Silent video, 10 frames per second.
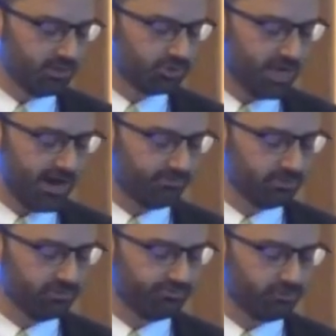and
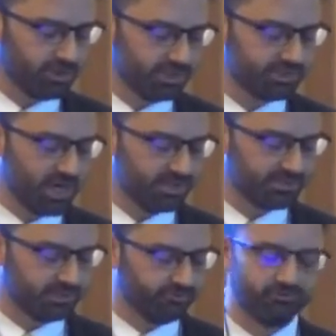traveled for an
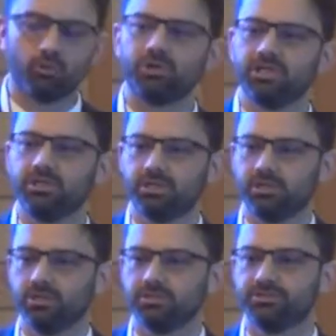exhausting 40
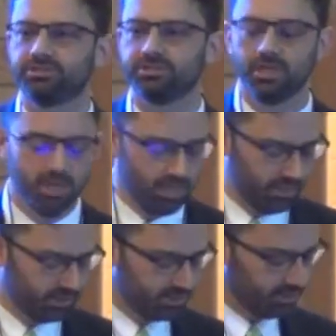years
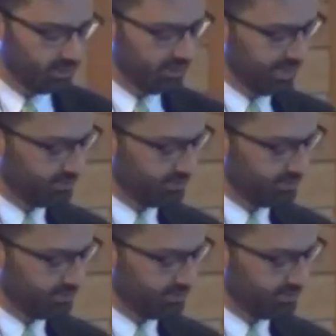into the